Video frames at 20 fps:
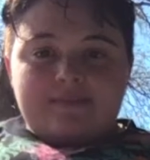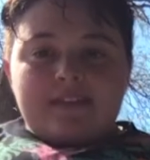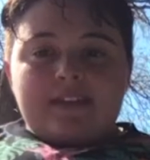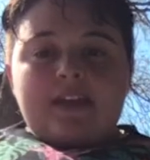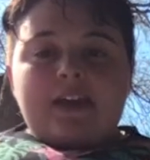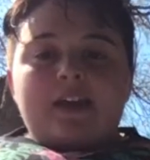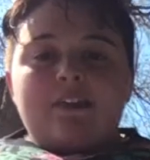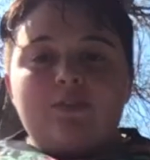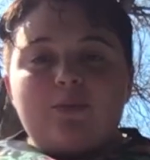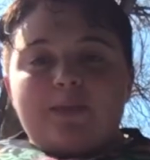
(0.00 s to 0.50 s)

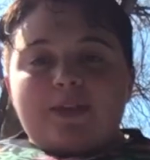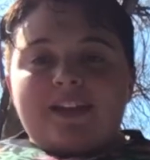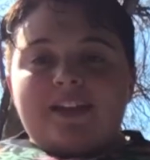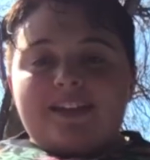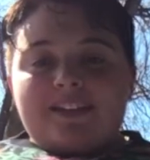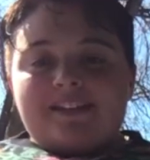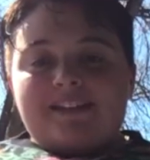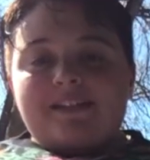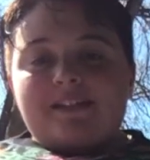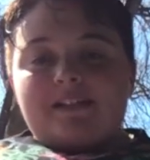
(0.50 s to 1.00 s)
Hey everybody,
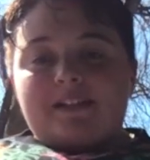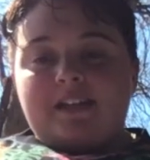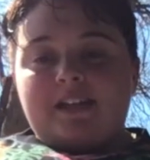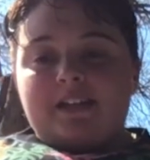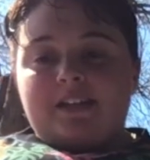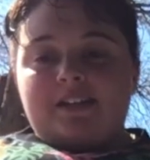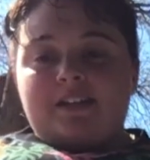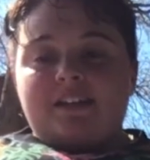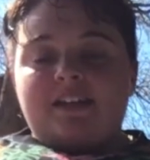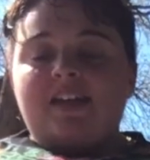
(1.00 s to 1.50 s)
this is
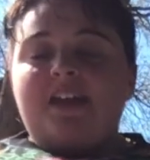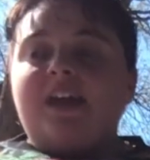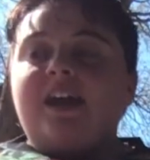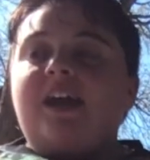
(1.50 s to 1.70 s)
Clayton.